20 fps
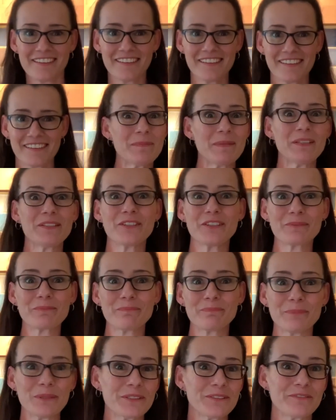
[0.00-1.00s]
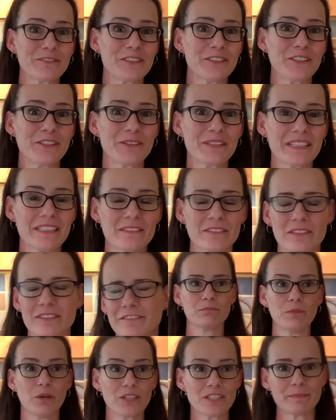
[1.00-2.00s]
it's been booked for a new gig.
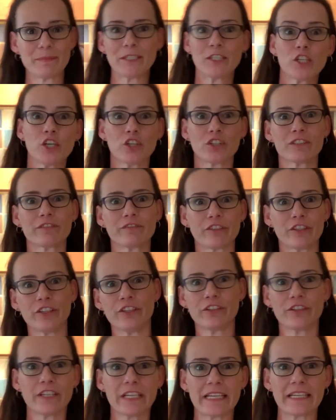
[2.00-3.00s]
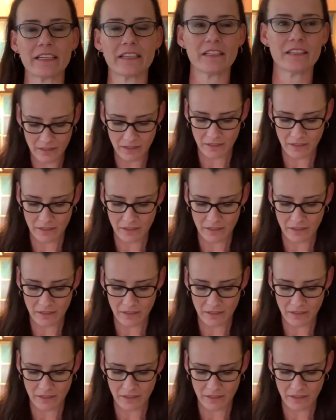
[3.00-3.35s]
Well, it's been cooked for a new gig. I